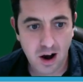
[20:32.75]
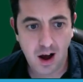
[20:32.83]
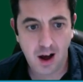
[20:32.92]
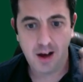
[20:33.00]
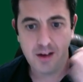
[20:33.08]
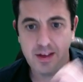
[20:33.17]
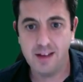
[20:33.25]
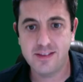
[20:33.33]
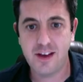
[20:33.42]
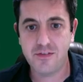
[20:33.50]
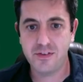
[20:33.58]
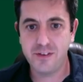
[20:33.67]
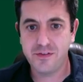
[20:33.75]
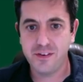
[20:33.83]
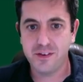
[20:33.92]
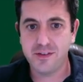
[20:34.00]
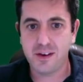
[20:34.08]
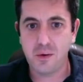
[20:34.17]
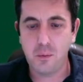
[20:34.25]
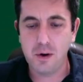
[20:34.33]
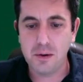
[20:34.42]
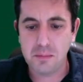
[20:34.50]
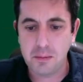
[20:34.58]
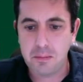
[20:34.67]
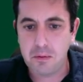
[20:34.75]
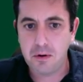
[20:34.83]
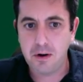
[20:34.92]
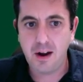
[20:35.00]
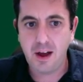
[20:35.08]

That definitely feels like a winnable board.